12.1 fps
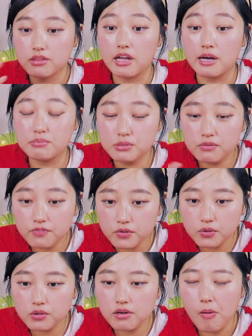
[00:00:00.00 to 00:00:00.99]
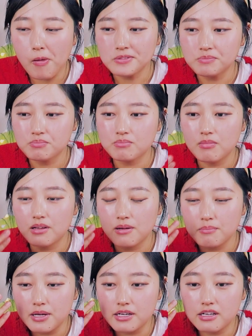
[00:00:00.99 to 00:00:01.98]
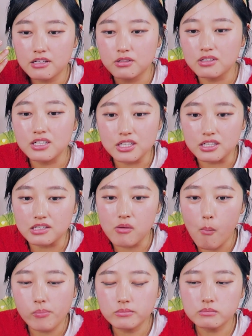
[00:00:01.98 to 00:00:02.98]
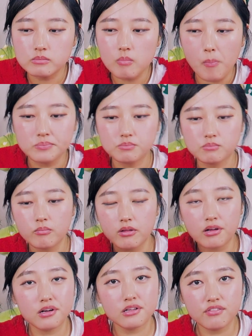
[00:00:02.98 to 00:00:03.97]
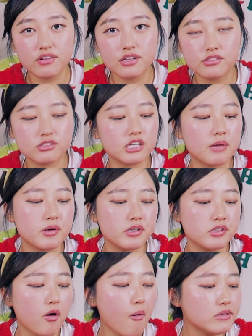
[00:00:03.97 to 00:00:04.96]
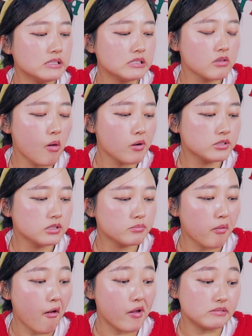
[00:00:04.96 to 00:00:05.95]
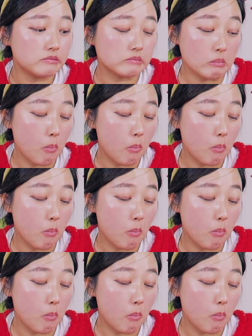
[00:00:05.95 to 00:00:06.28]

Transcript: types of food, and making it look good. Kind of entertainment, But